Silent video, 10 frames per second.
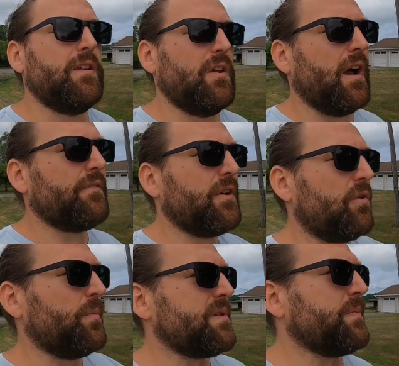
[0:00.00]
You have the
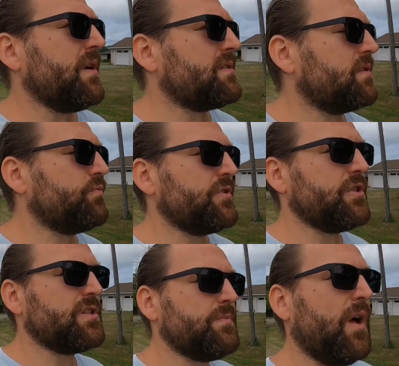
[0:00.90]
corporate sponsors, which
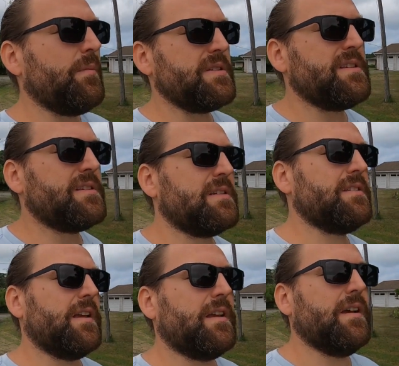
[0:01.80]
are small businesses
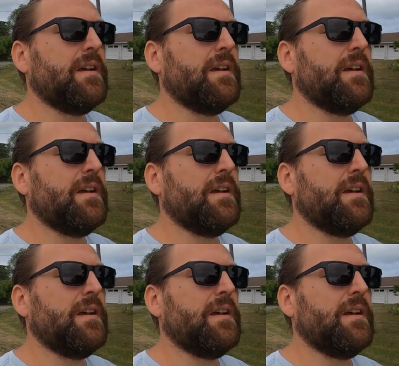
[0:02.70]
like,